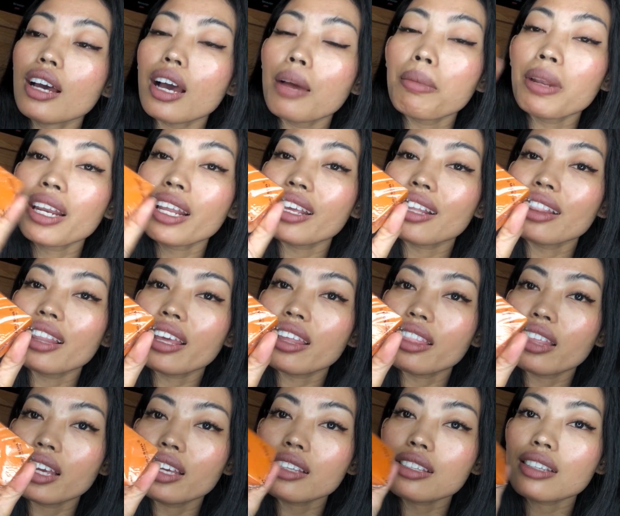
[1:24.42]
I mean, like
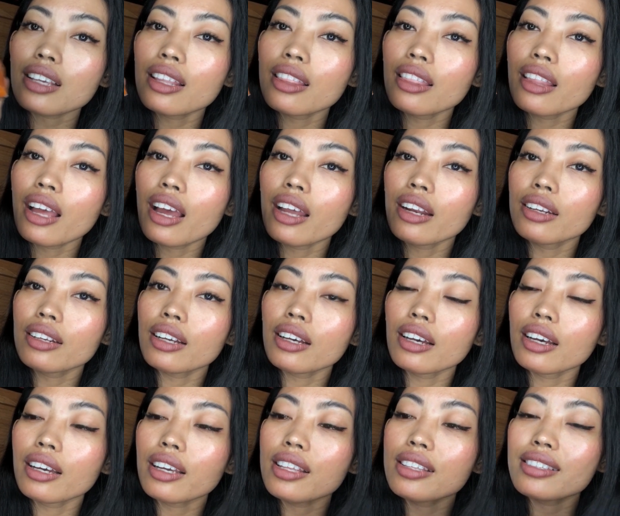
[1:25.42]
this, and then
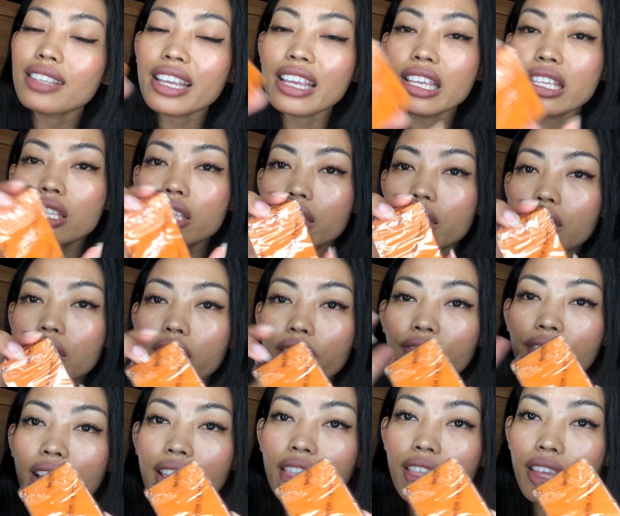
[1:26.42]
it's easier
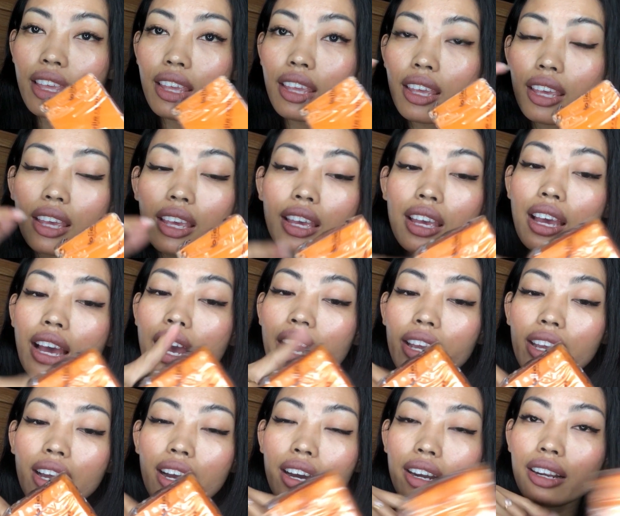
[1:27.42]
if I think I
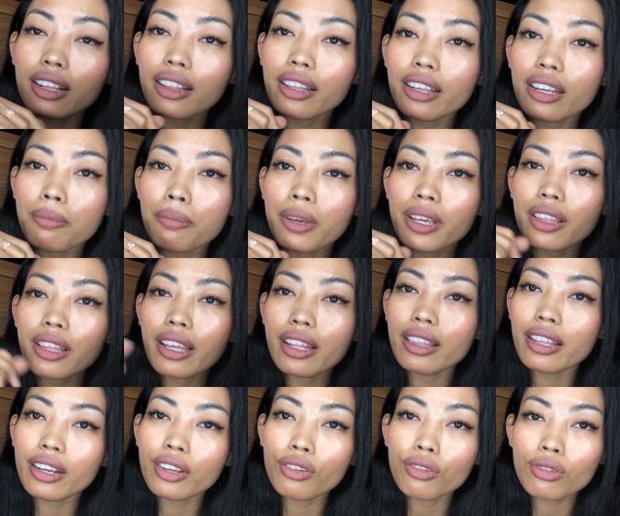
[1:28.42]
cut it a little bit and
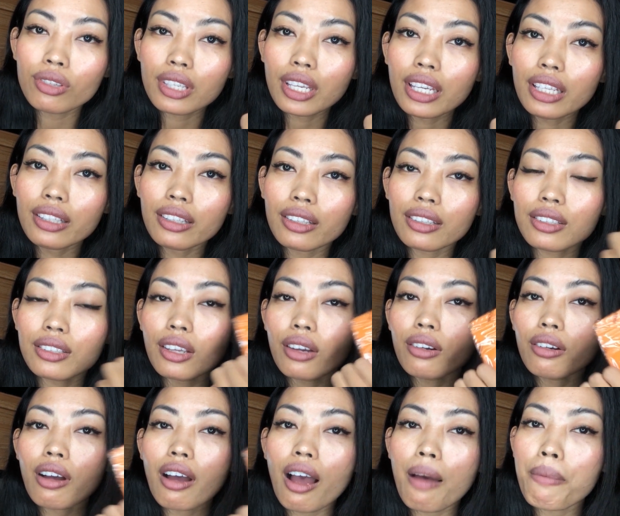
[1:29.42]
then use it.
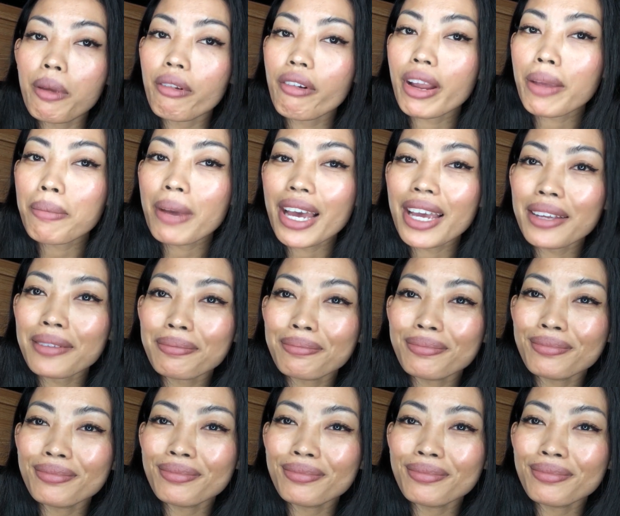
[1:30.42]
So I'll be right back.